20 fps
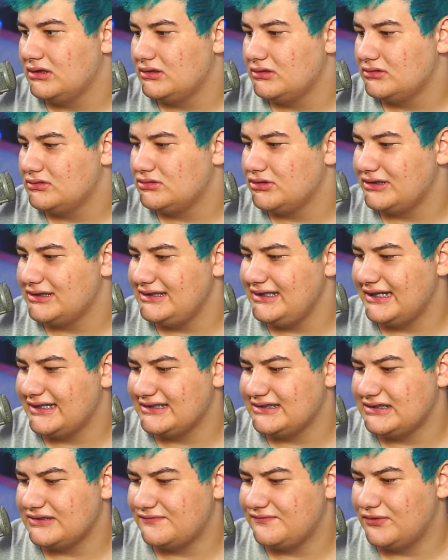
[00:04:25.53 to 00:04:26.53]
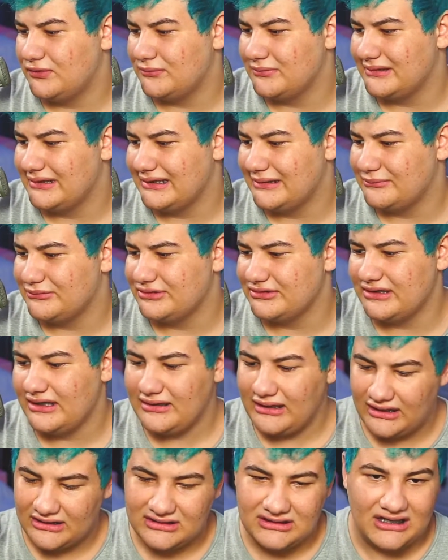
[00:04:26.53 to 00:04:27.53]
So yeah, this is a film camera.
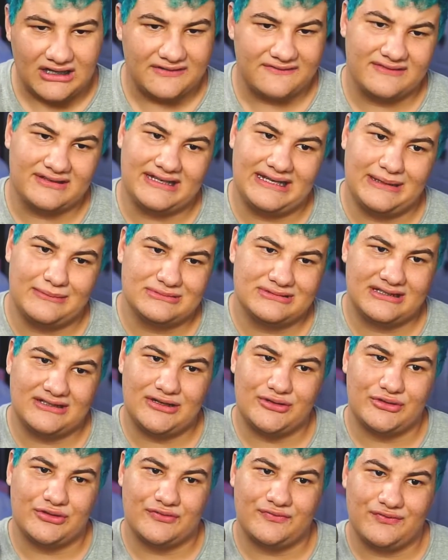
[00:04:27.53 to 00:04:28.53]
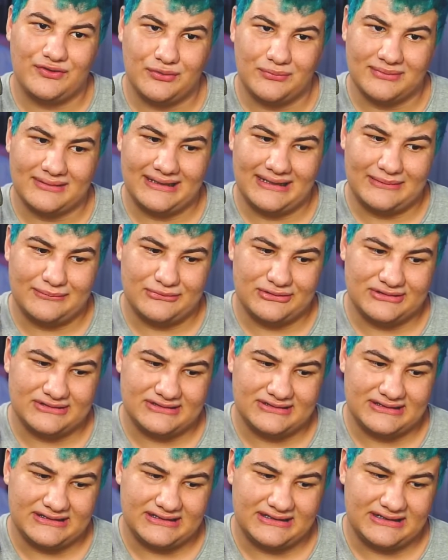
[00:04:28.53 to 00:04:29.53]
A lot of the cameras I own are film
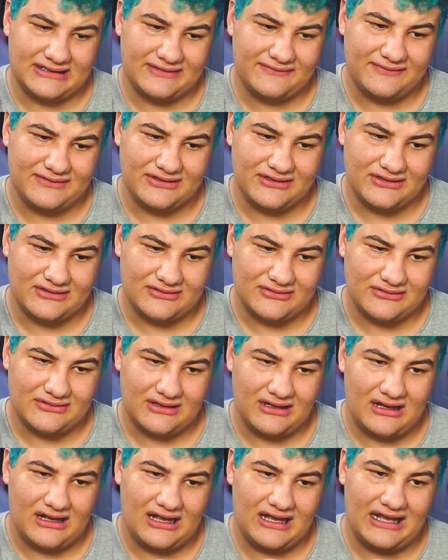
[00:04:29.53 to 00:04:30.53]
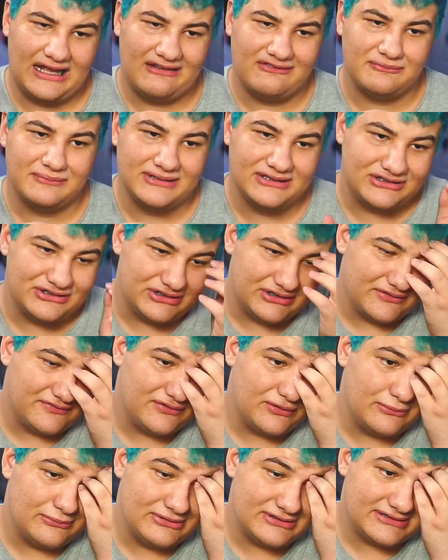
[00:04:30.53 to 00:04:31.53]
cameras, even though I haven't been shooting
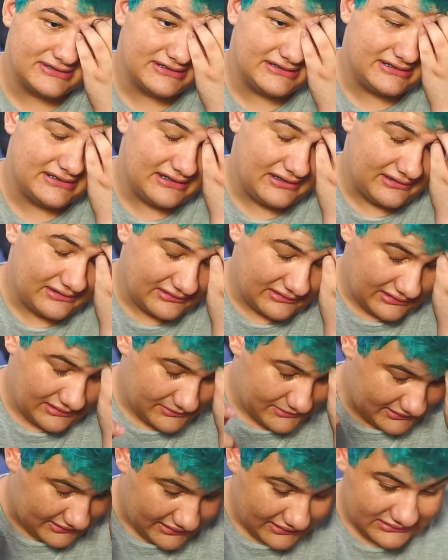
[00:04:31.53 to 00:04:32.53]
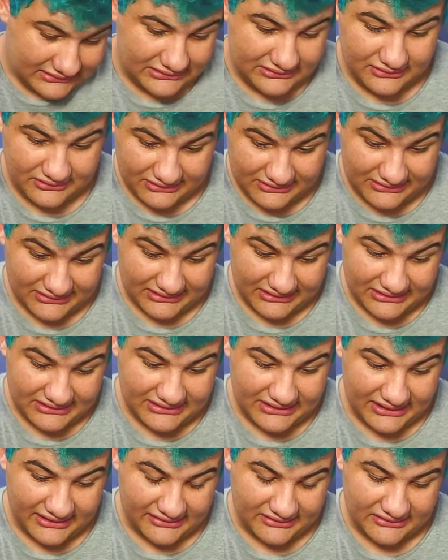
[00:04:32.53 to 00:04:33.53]
film recently. And but I actually did
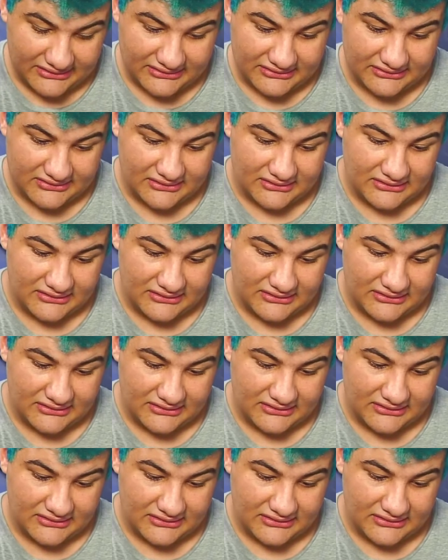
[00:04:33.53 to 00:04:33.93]
get a.